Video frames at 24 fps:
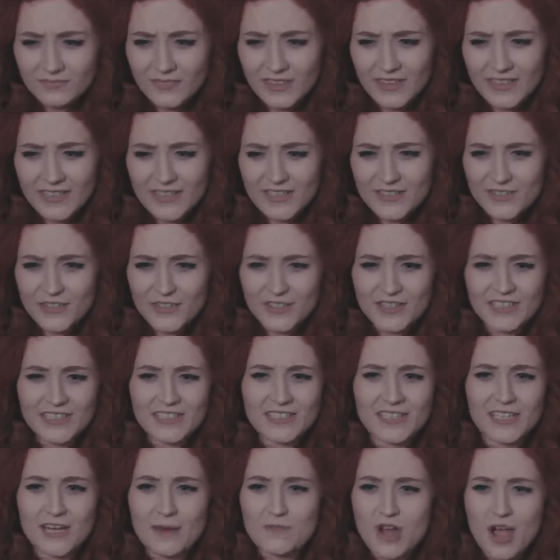These are
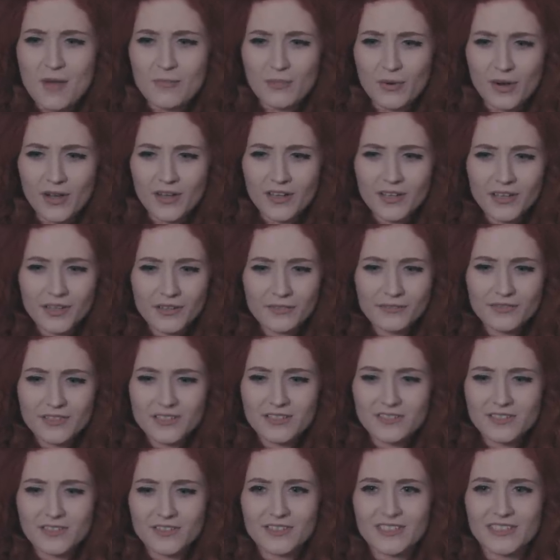things that I'm not proud of.
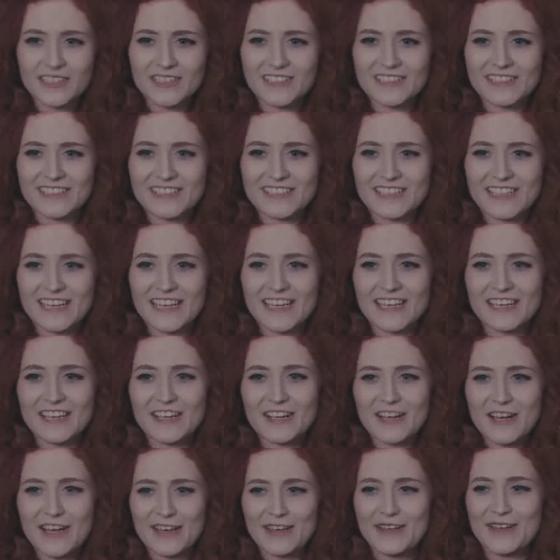These are things
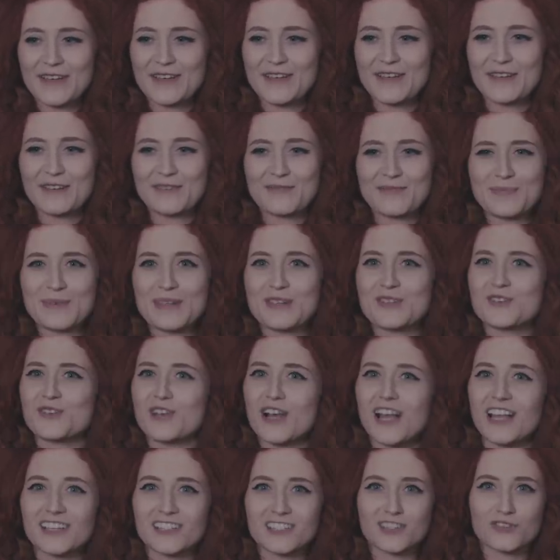that have been
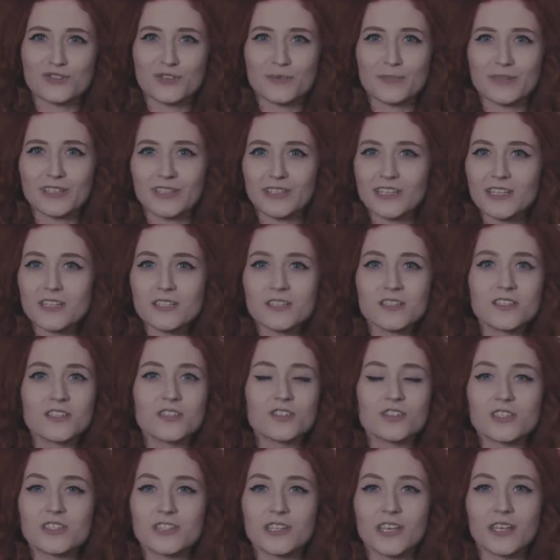trials and
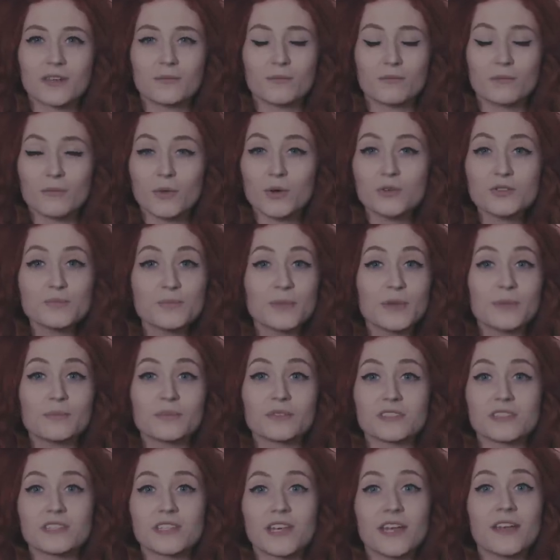tribulations, just like most
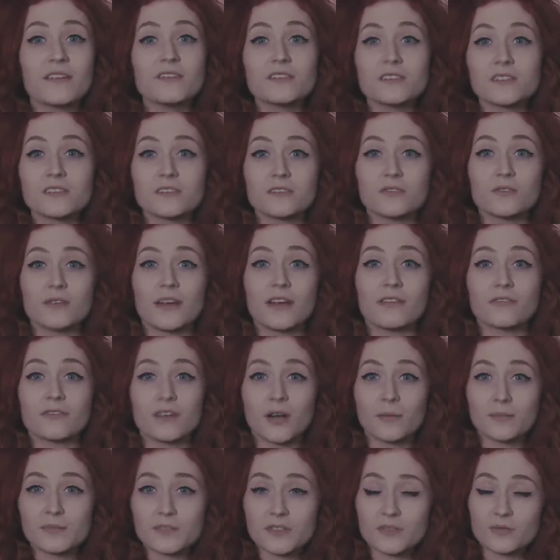people's lives. You have
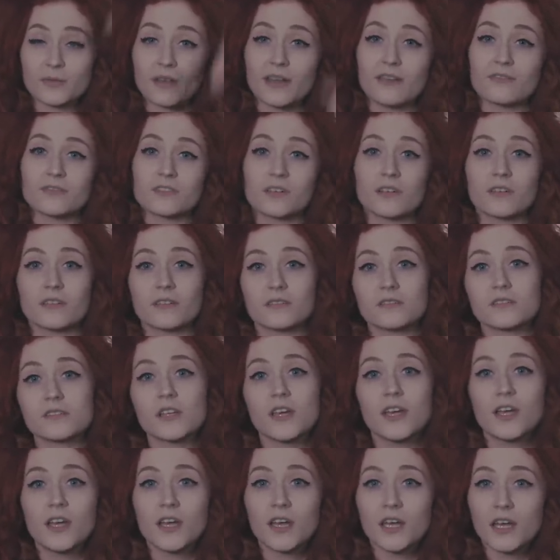ups, you have downs.
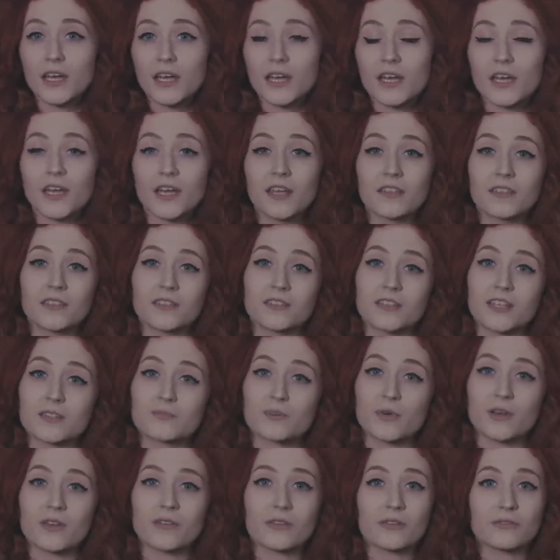I think that's
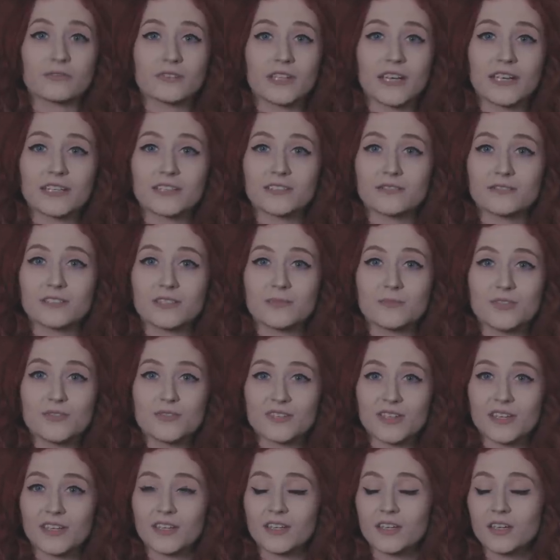pretty reflective in the
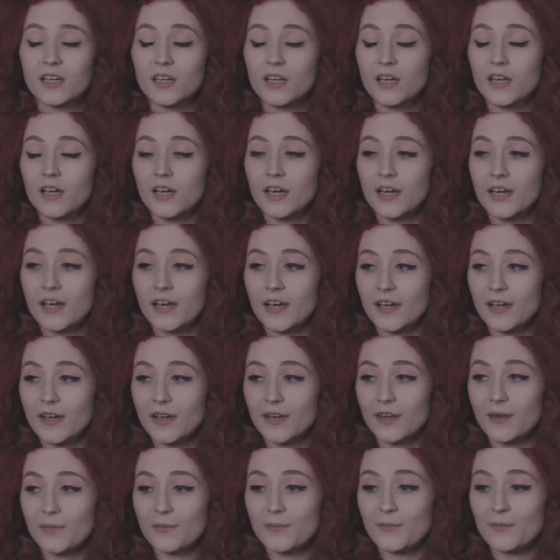music.
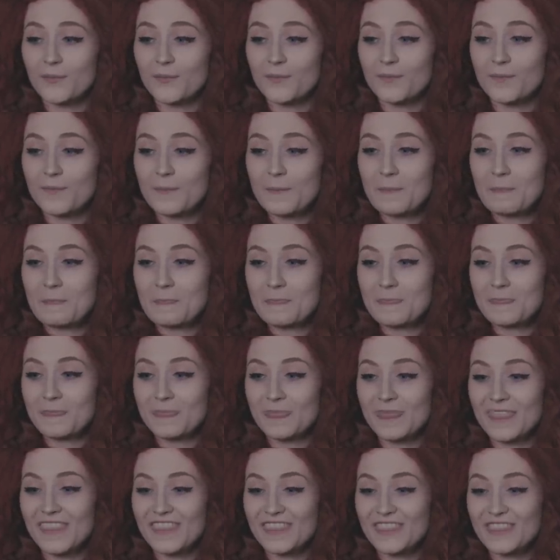
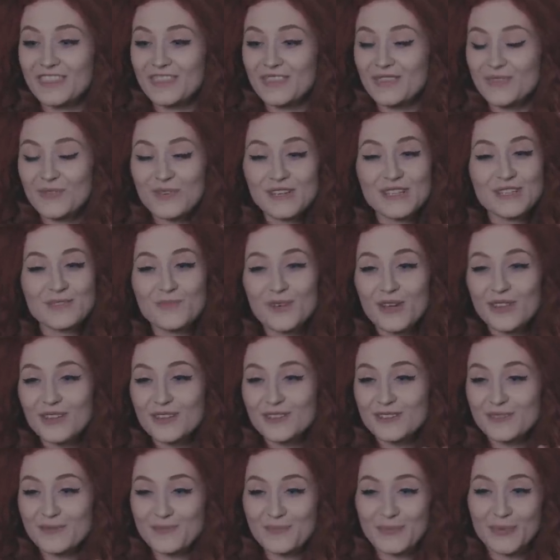The reason why
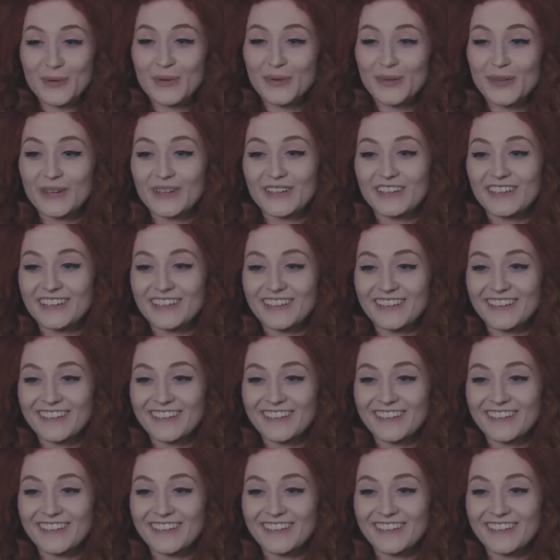there's a book